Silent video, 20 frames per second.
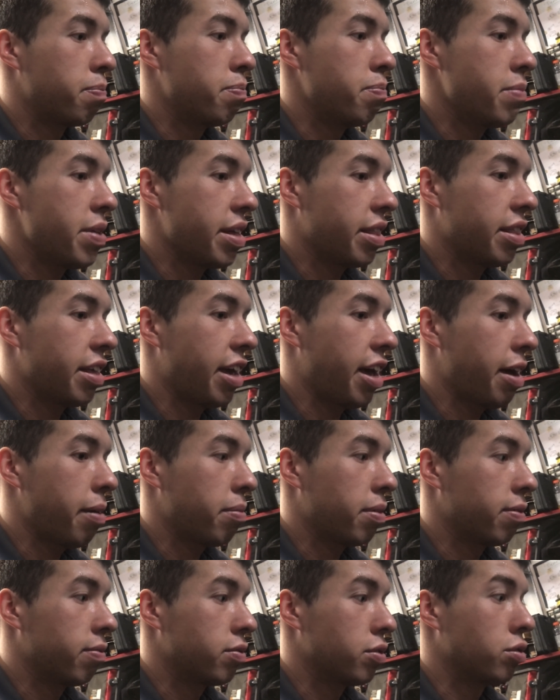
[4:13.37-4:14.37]
made the
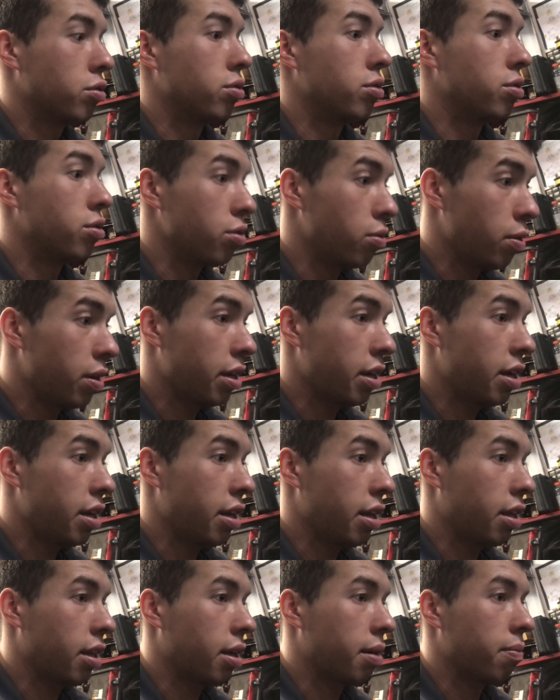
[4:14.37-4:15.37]
habit of just doing it,
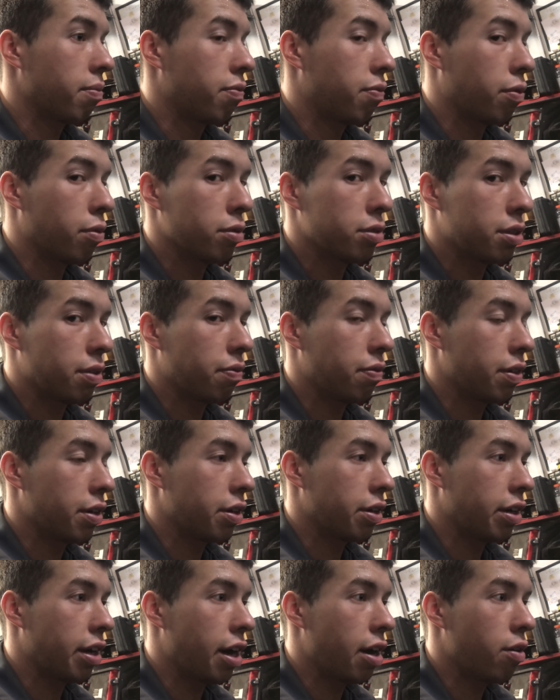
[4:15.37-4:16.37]
and then I'm forced to
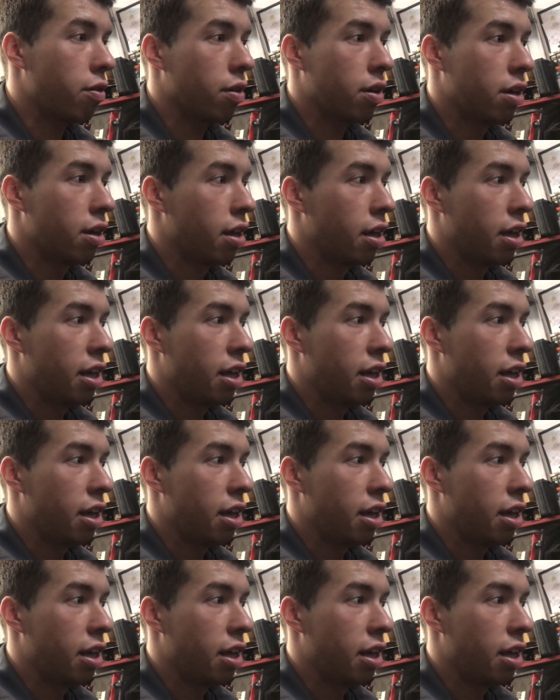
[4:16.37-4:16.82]
figure it out.